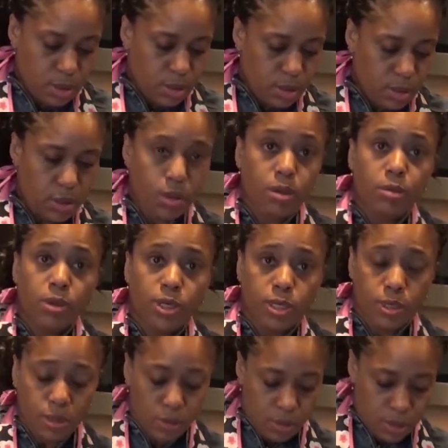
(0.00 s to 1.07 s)
And so we're
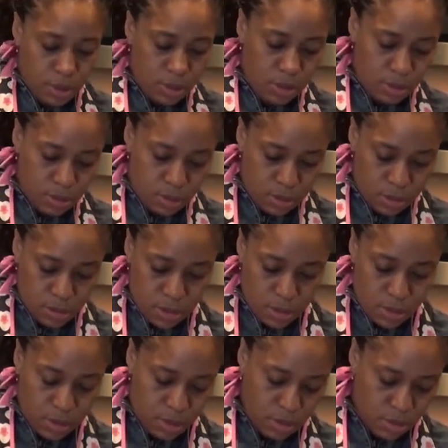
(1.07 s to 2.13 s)
just going to
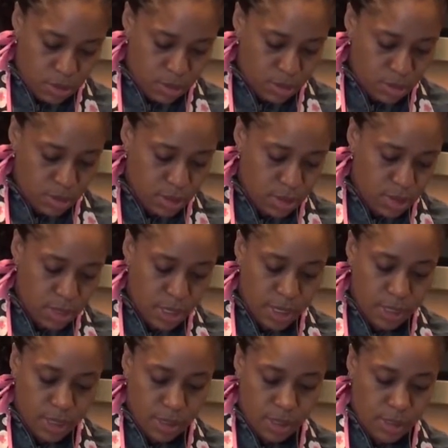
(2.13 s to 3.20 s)

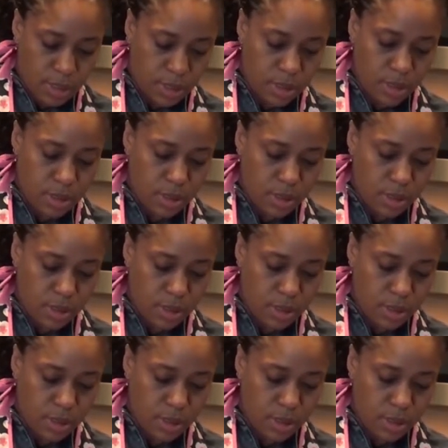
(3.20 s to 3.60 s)
slice